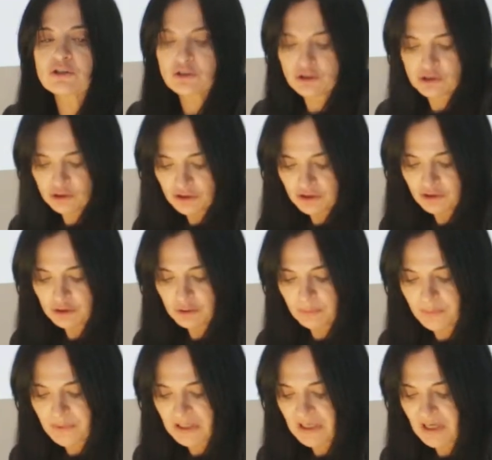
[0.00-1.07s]

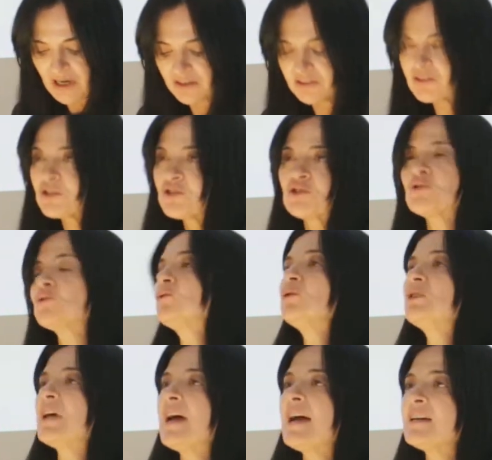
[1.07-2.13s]
shouldn't be
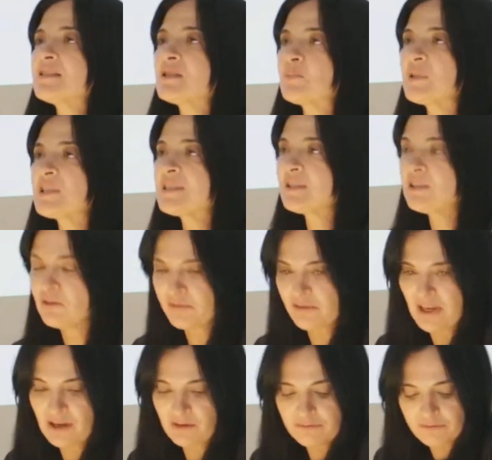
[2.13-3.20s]
understood as
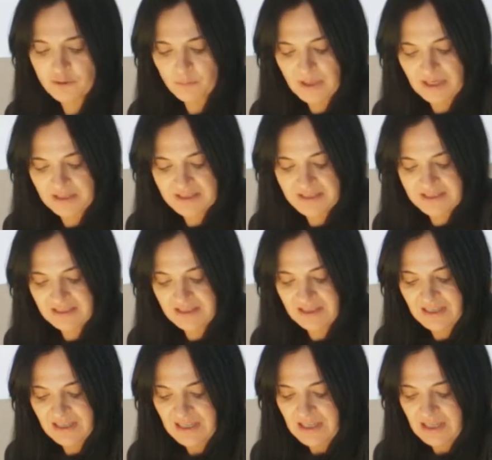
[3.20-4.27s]
passive informants.
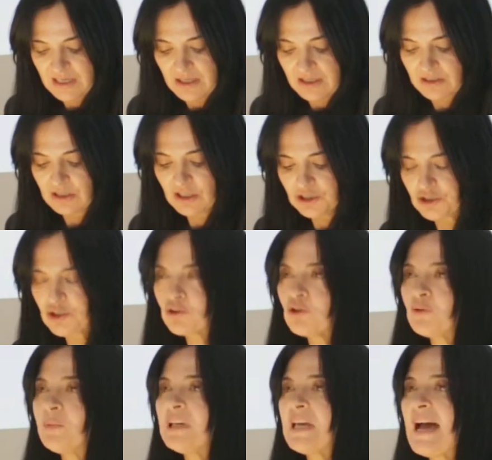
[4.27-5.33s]
They
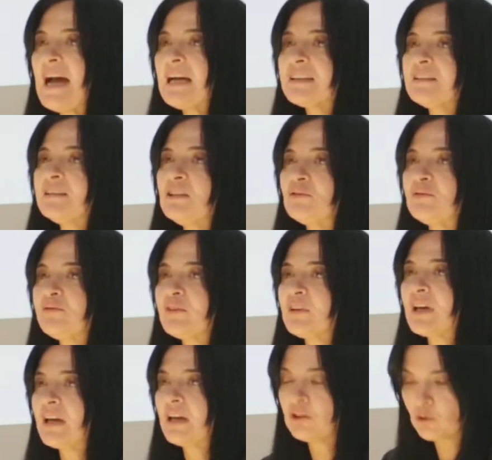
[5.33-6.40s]
should be active
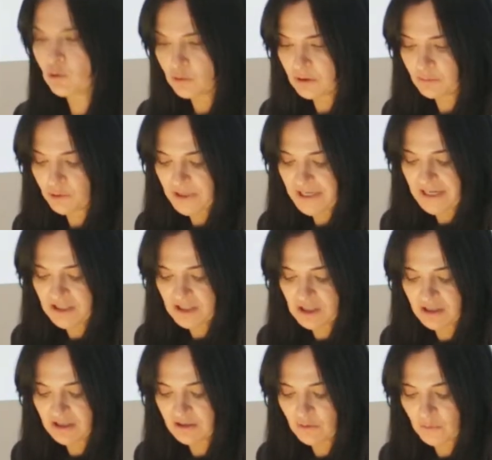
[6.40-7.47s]
in
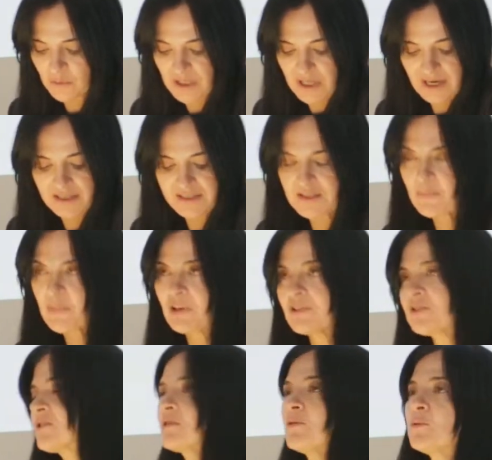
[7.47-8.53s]
collaboration with
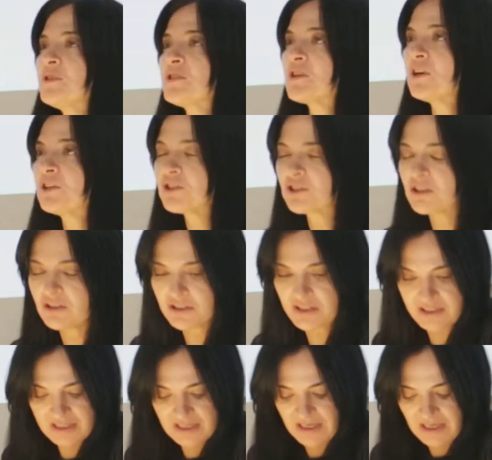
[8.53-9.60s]
experts,
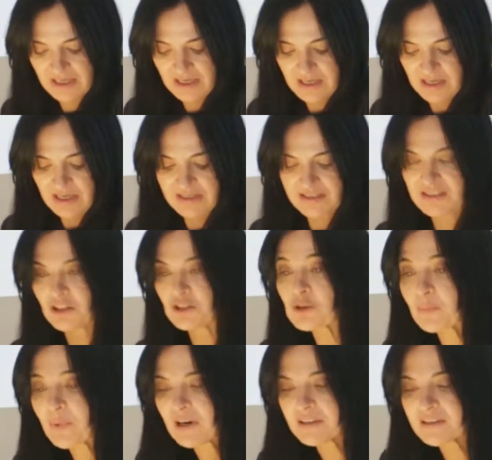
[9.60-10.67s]
researchers, states
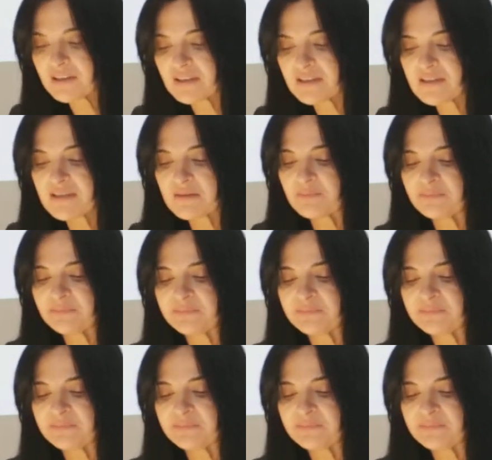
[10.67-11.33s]
parties.